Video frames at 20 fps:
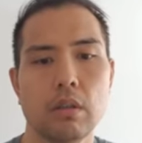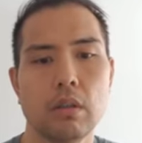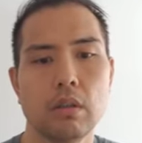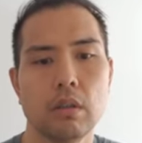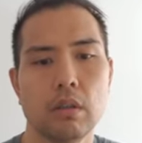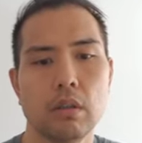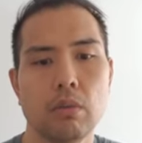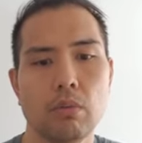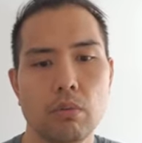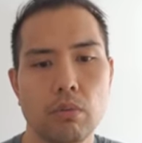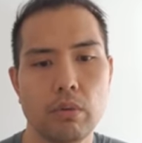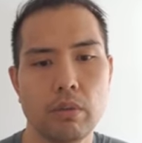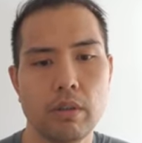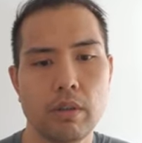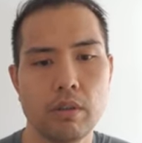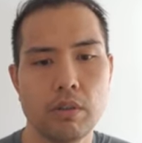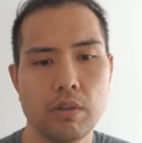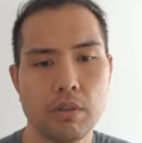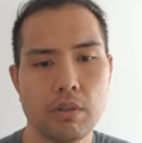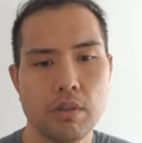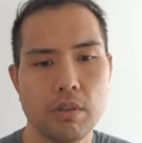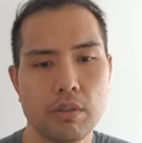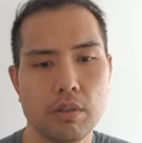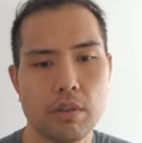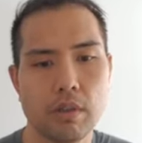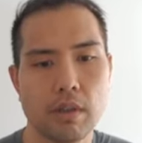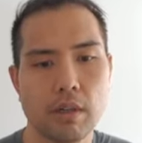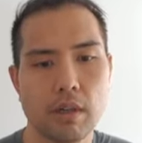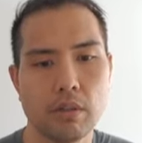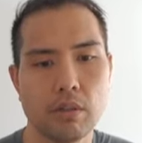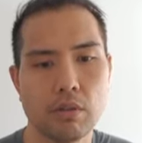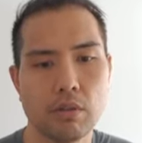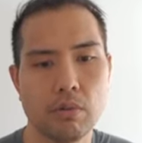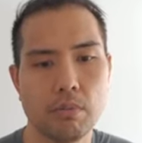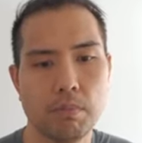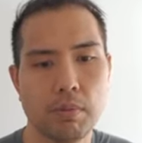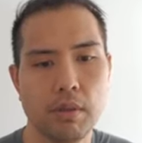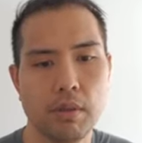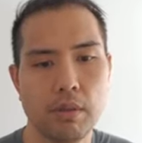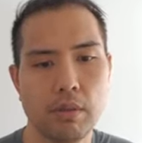what is the syntax to
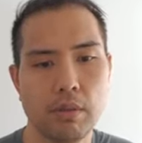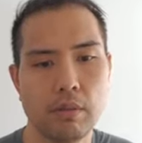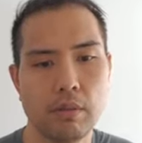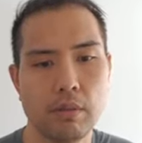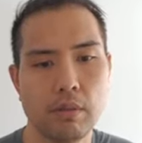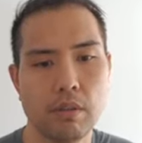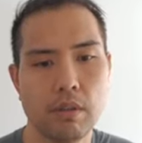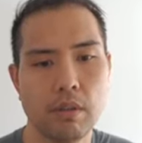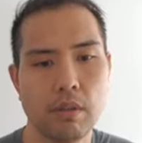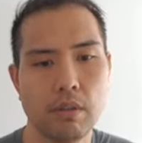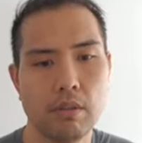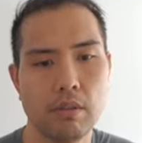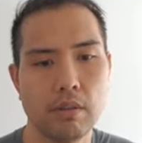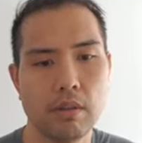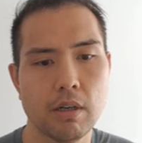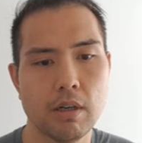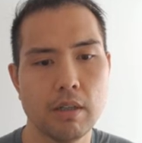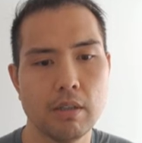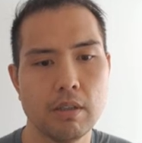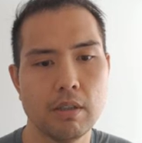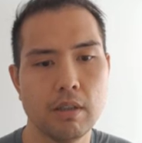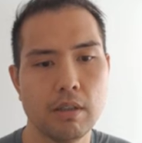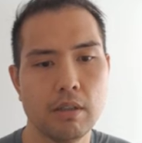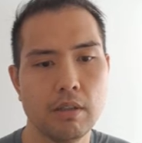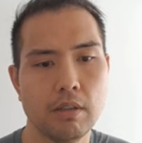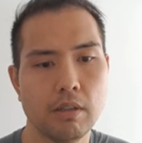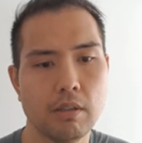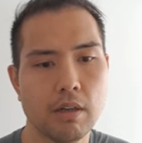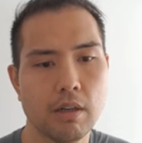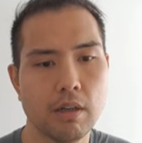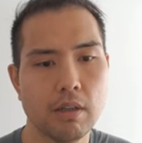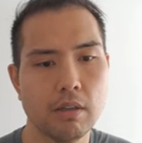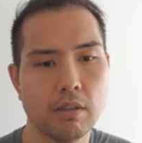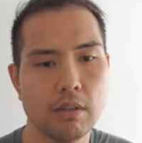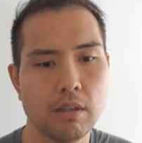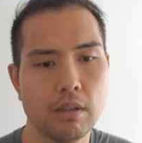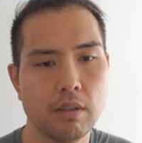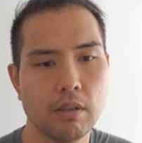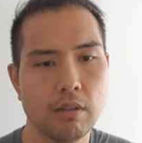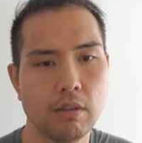pin
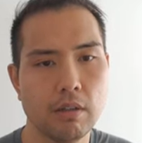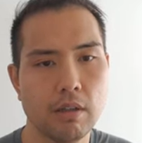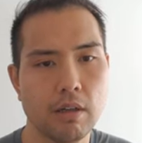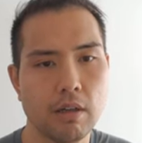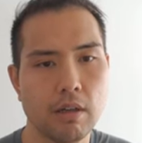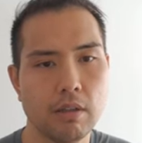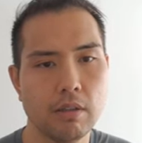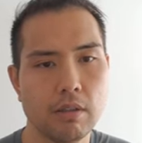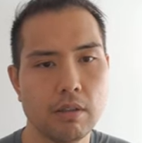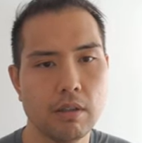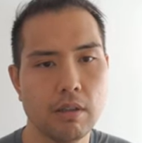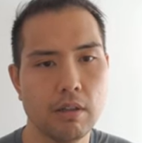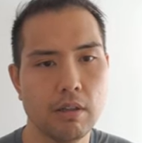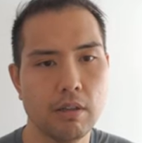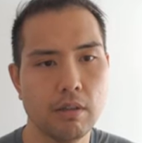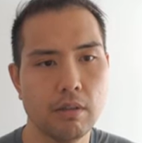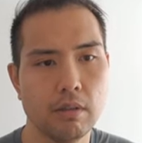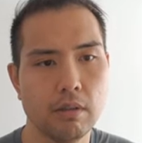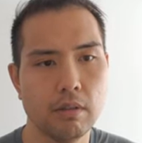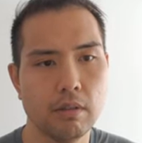10.10.10.10?